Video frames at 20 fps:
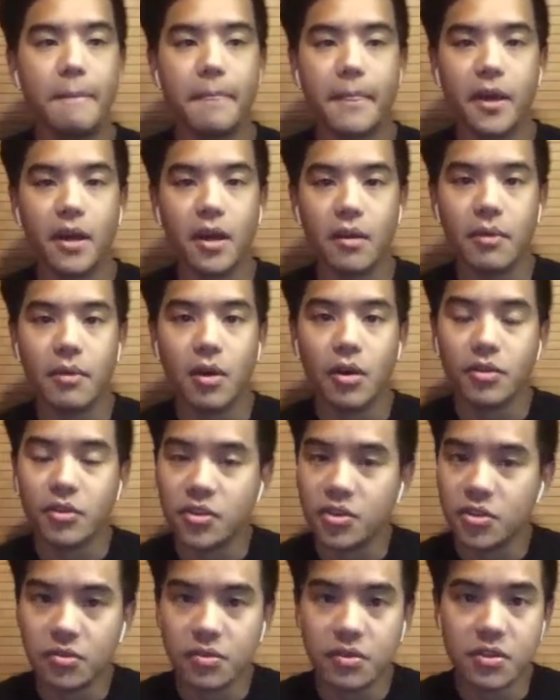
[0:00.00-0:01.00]
Um, all you
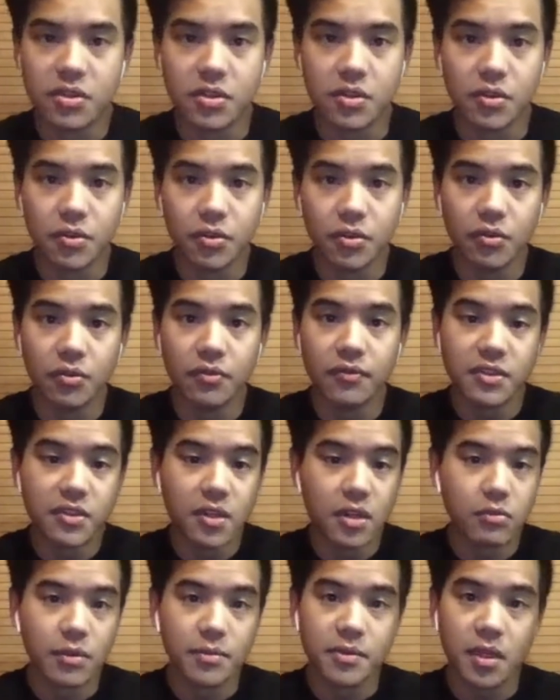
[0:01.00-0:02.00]
do is you visit
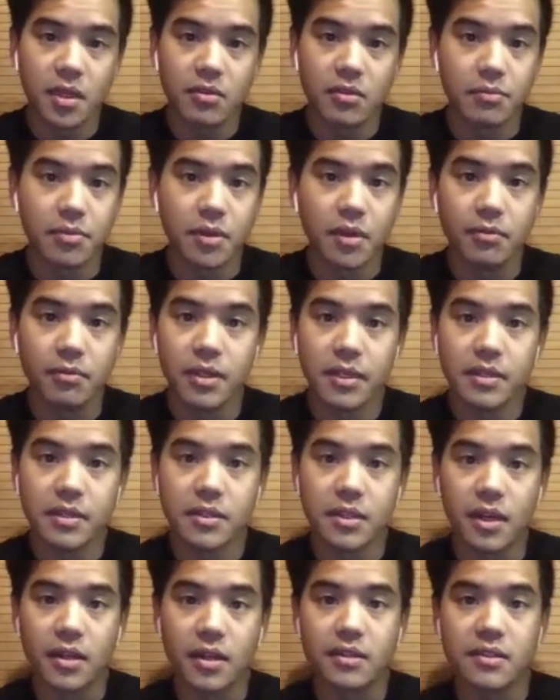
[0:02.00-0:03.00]
our website,
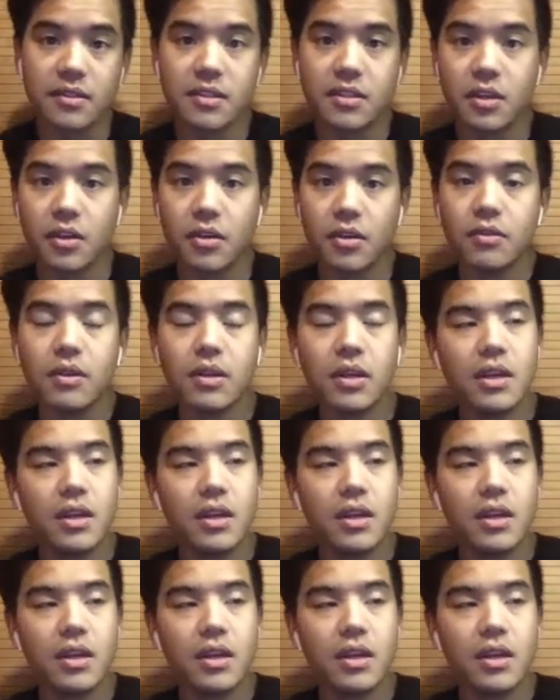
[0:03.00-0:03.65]
republic.co,